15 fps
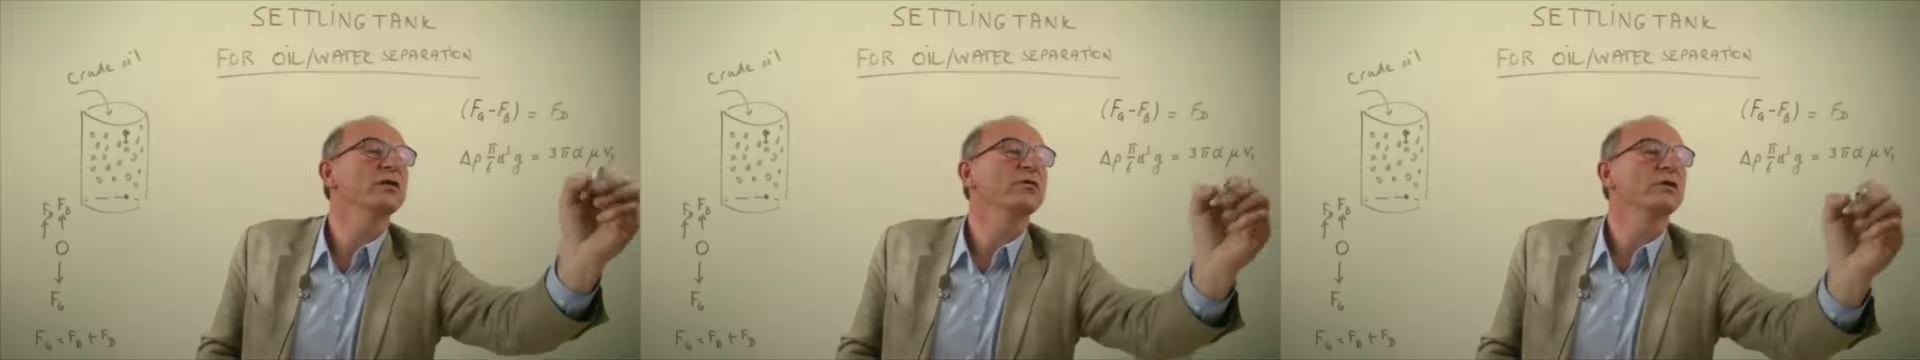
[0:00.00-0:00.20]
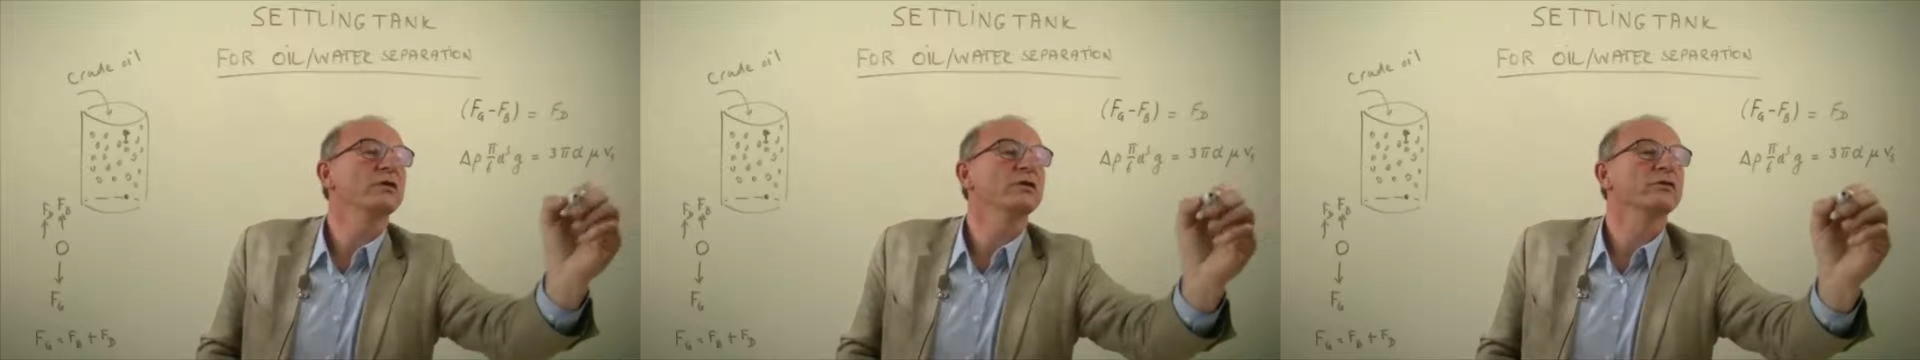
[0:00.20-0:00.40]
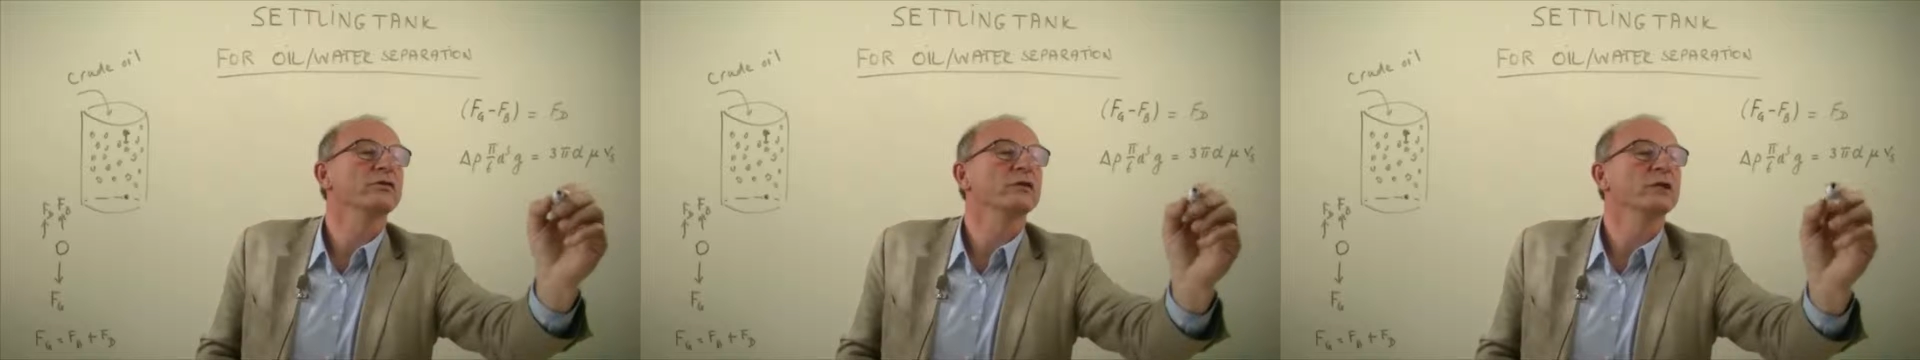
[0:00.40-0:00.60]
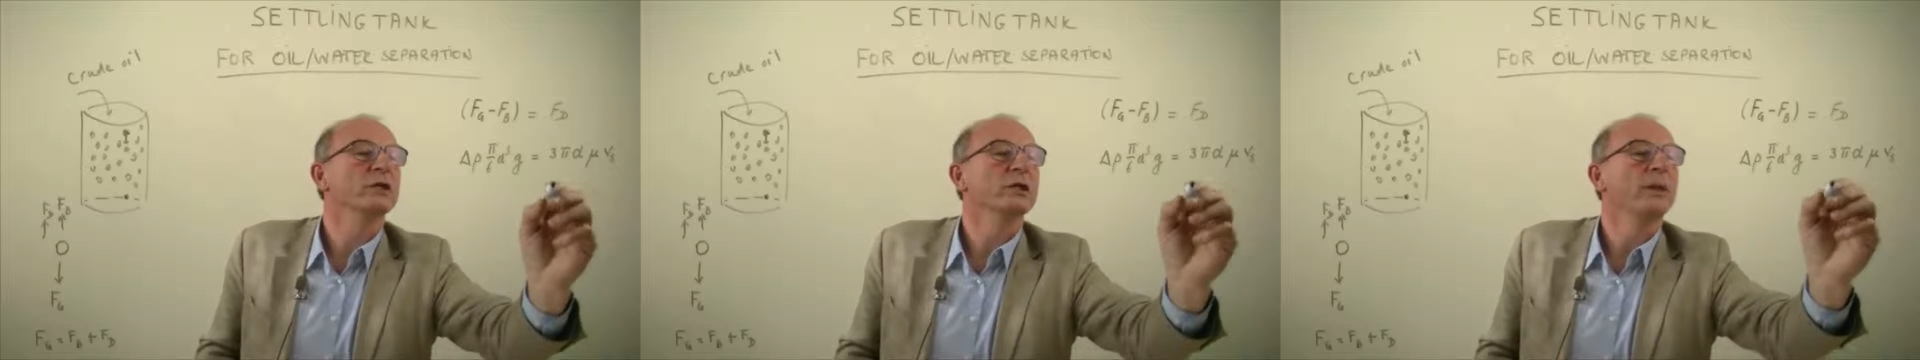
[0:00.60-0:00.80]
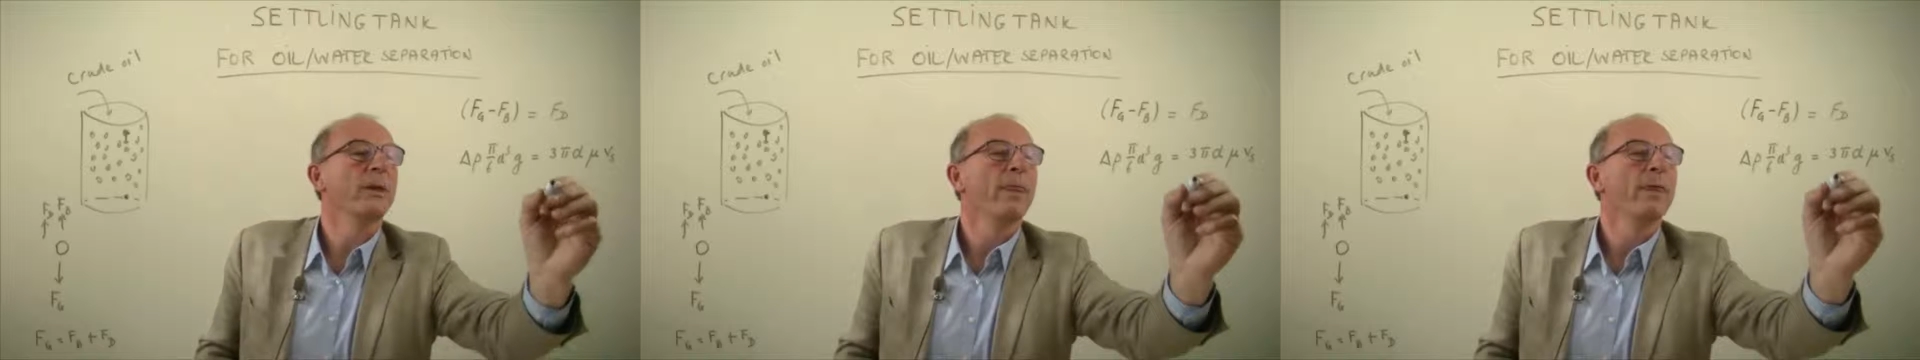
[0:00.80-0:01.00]
velocity.
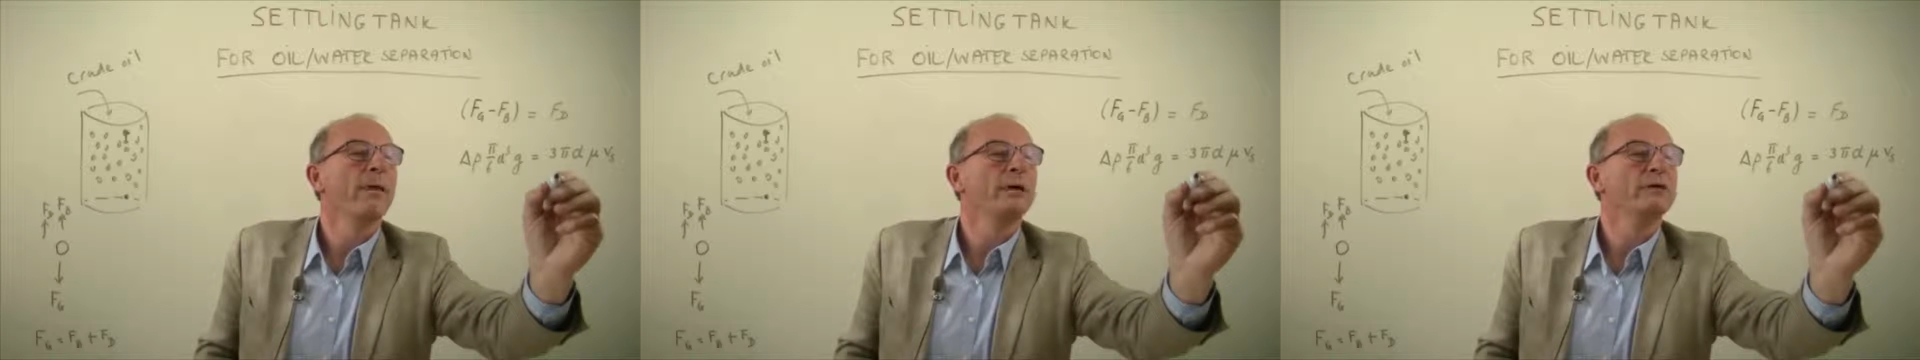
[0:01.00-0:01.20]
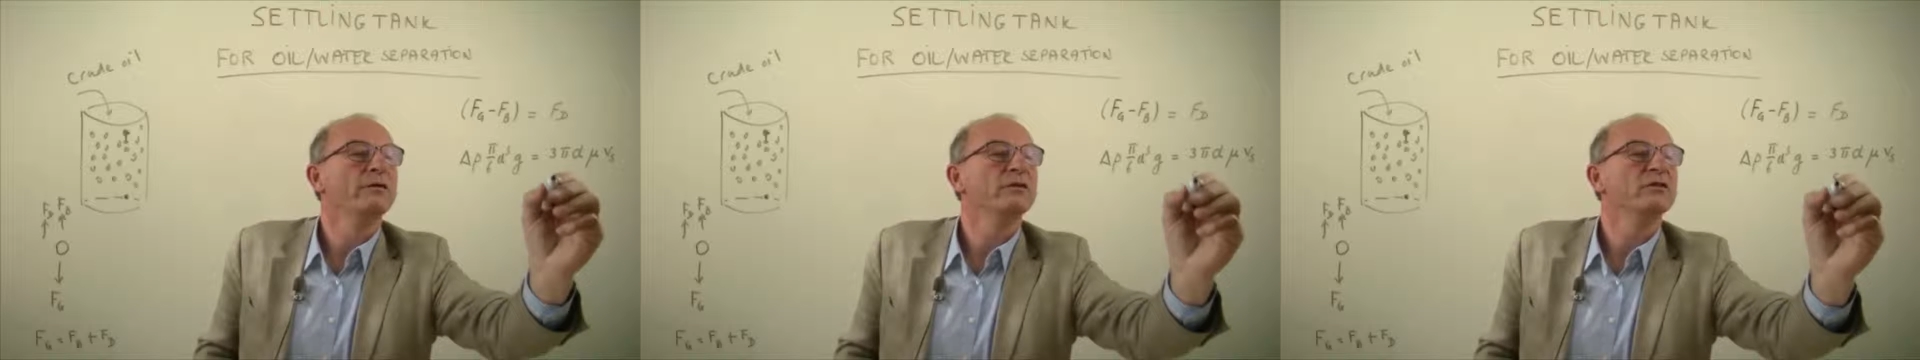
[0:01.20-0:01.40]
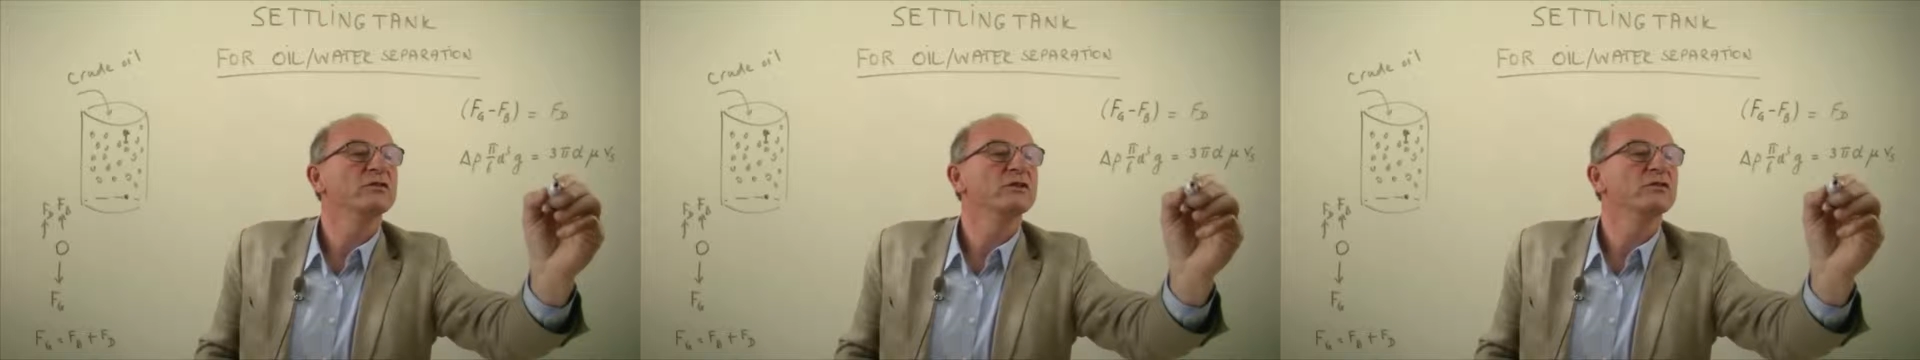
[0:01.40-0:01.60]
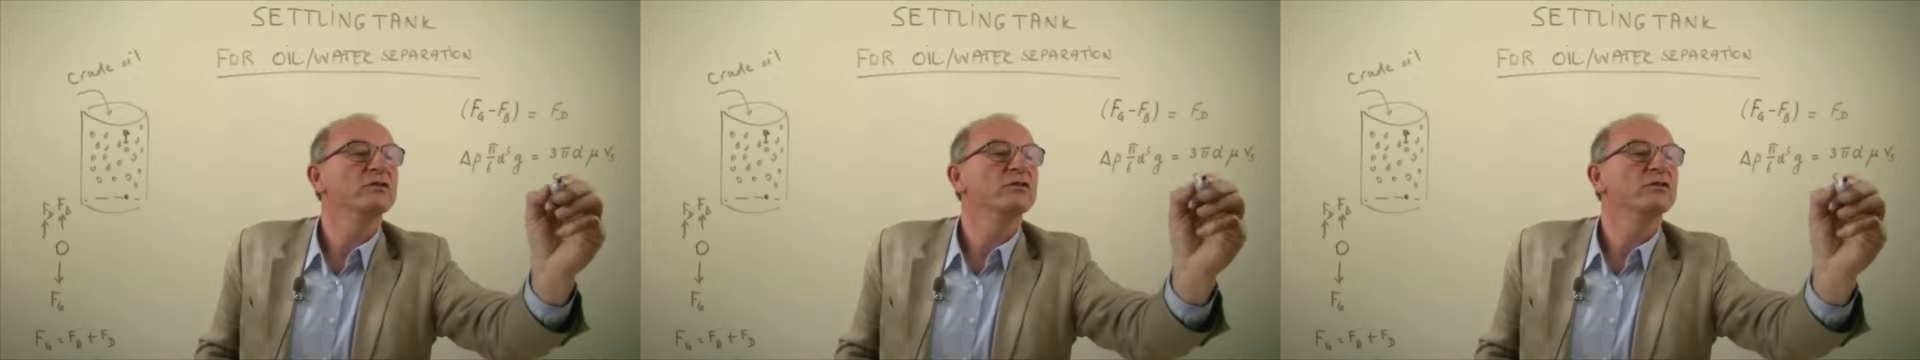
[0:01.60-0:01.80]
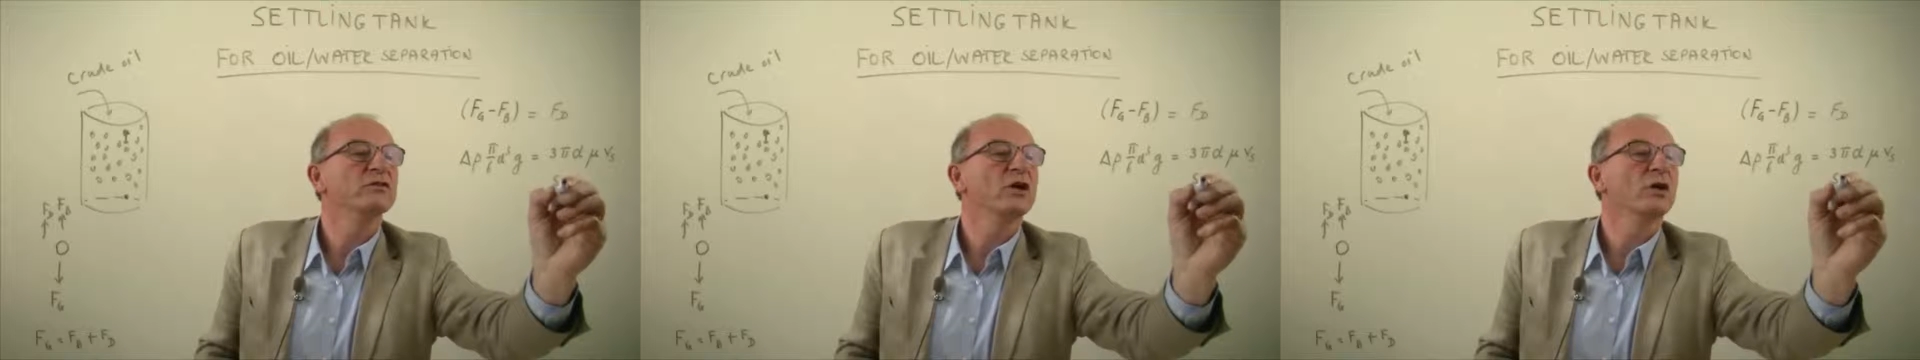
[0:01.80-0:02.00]
This is
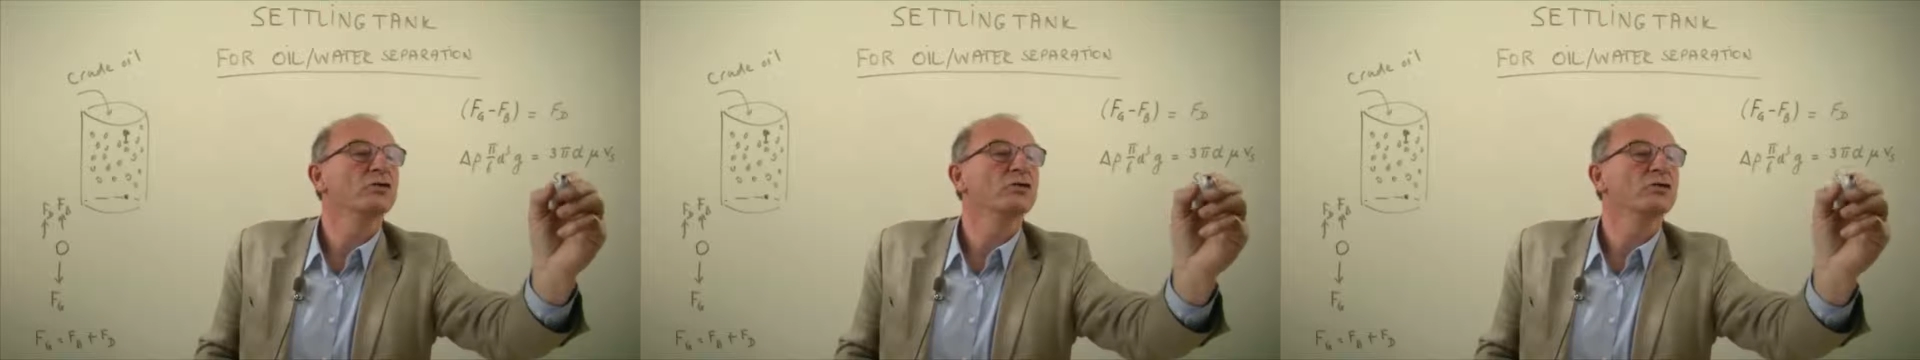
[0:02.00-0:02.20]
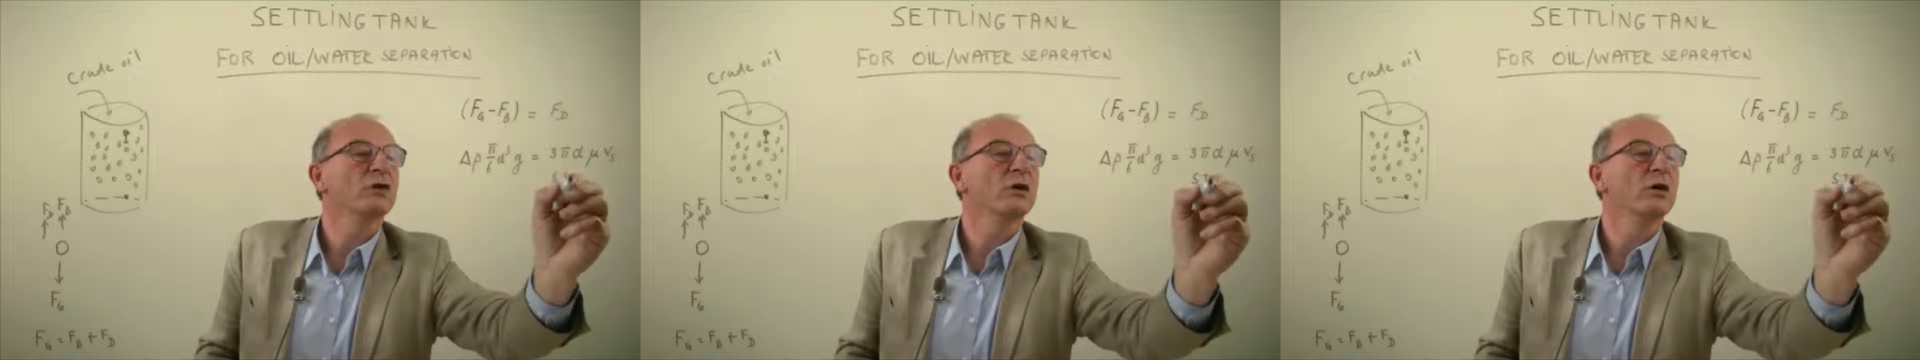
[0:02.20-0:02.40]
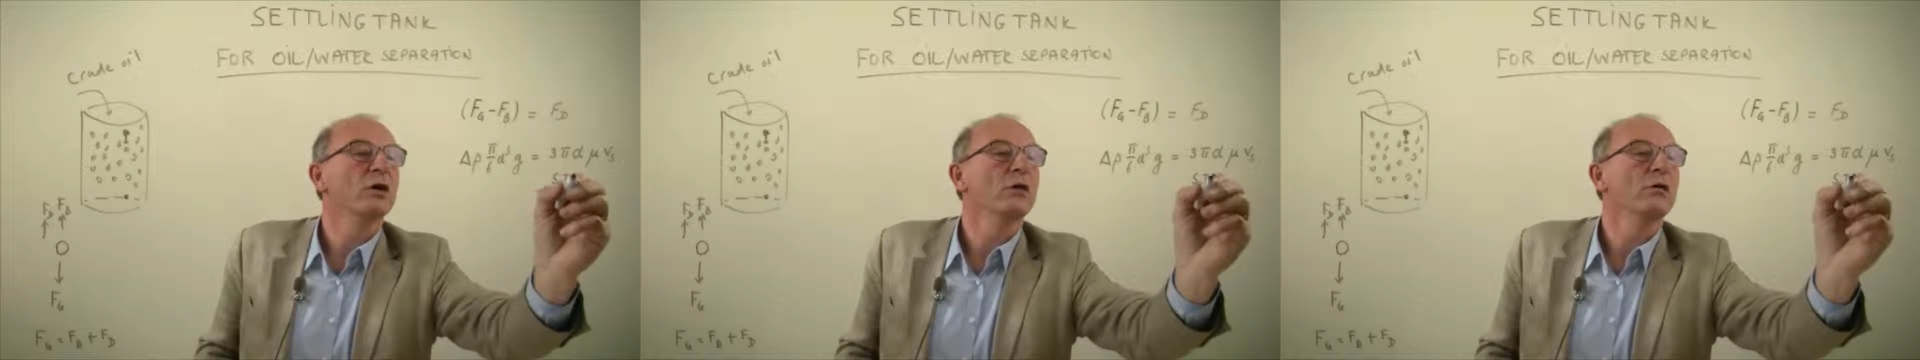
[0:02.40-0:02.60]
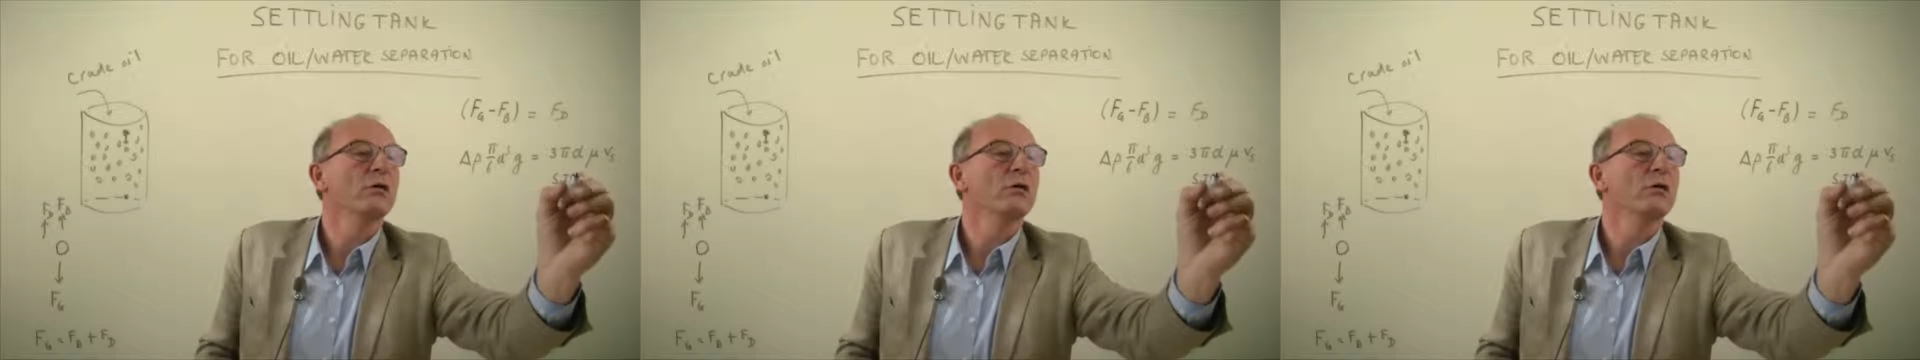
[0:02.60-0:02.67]
Stokes Law.